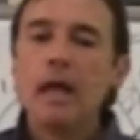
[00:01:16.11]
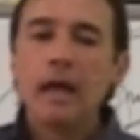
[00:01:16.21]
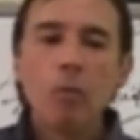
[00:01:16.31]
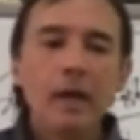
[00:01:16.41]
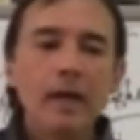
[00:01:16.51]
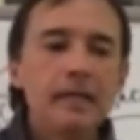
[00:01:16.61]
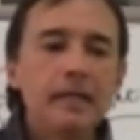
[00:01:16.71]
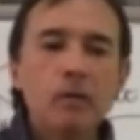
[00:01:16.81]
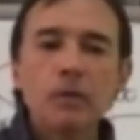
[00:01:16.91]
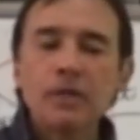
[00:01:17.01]
And what he
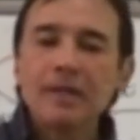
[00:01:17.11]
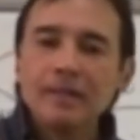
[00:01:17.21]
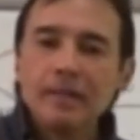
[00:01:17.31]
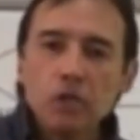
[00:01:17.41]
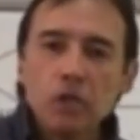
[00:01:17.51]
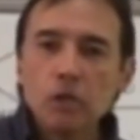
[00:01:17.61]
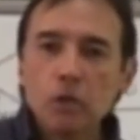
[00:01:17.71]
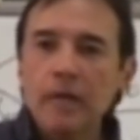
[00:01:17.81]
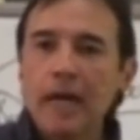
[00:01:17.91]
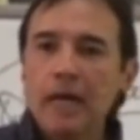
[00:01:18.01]
did was, in addition
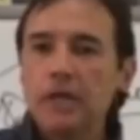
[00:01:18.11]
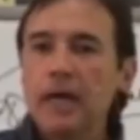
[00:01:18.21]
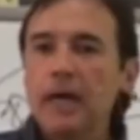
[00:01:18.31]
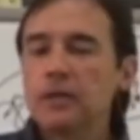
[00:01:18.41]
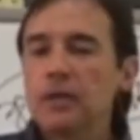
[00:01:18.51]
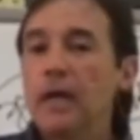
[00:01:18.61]
to the IgAs,